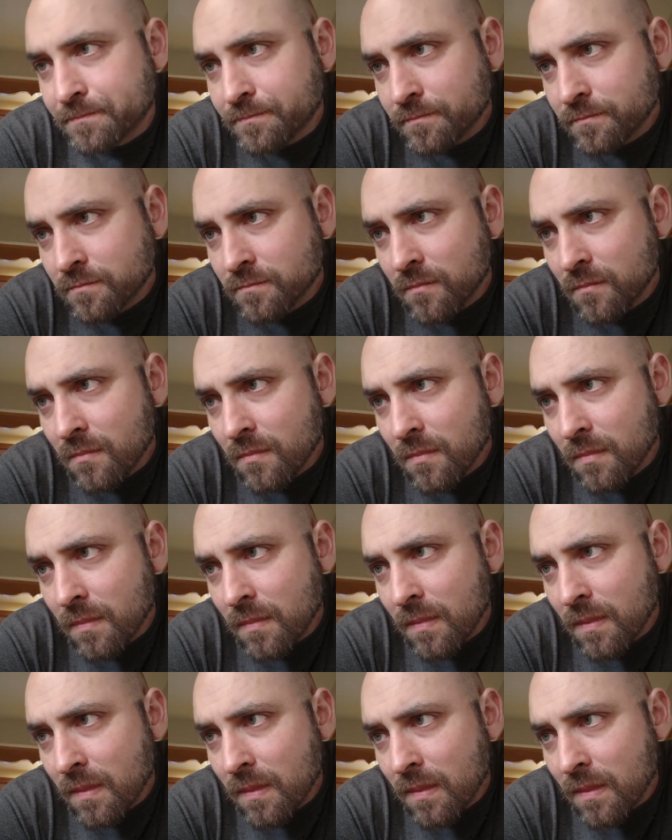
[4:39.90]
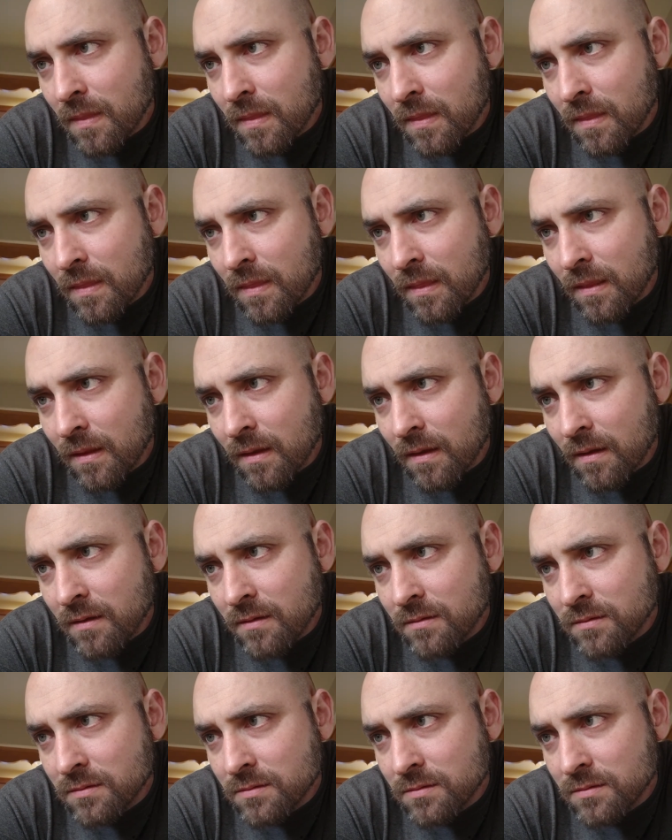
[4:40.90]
(no one is talking)